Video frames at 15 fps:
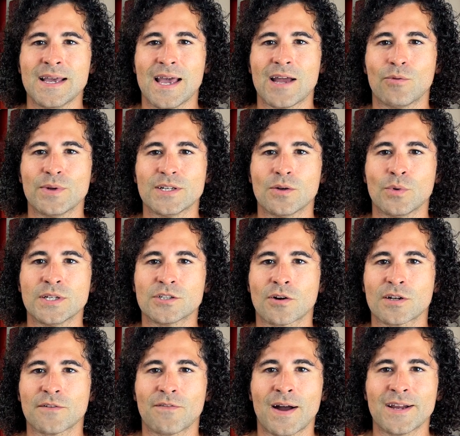and we
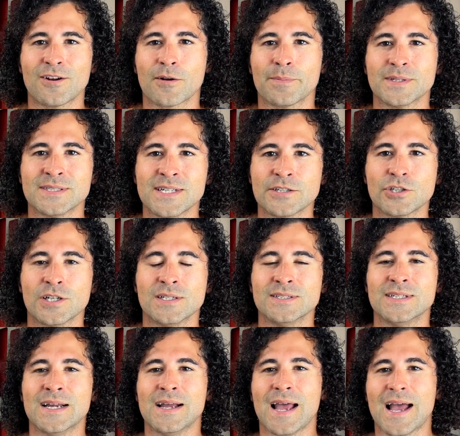start to find our
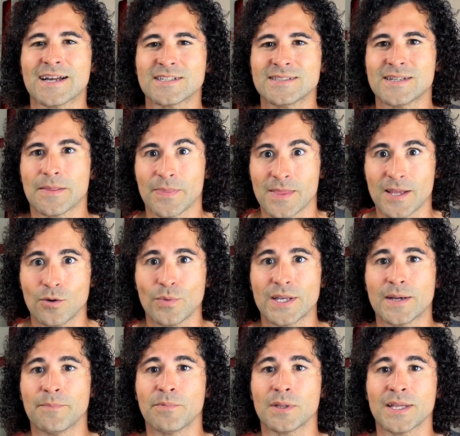positions as then we
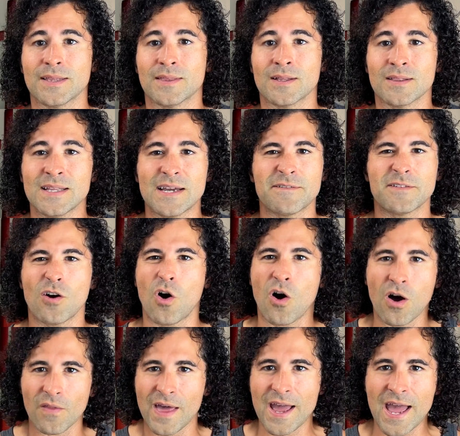complete the lift.
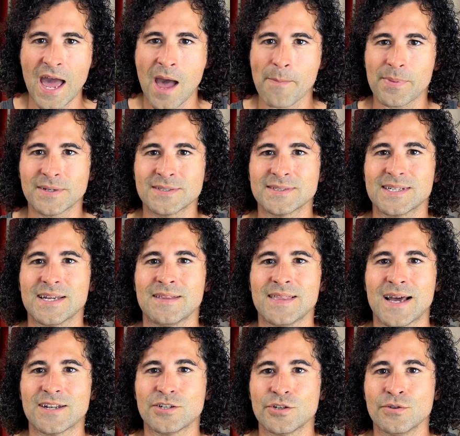All that happens in
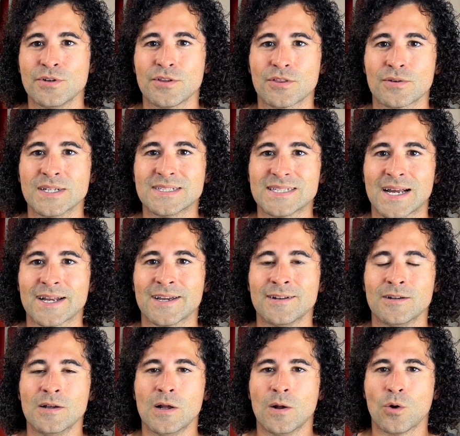that 2 to 3
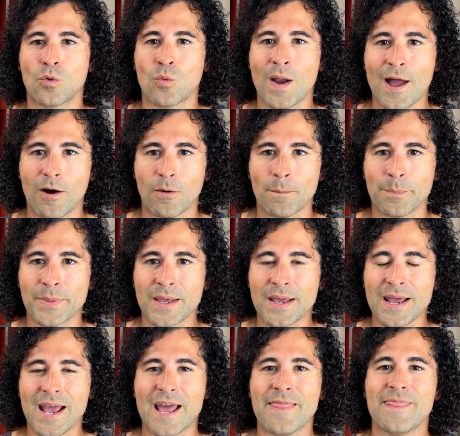second realm.
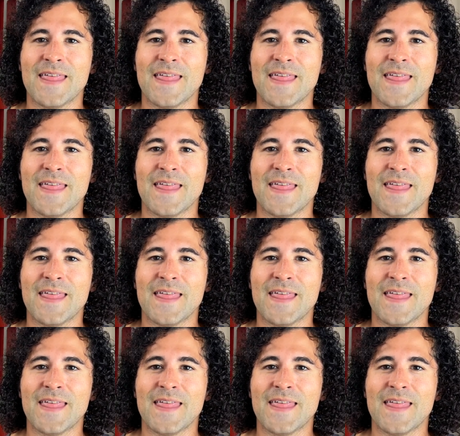And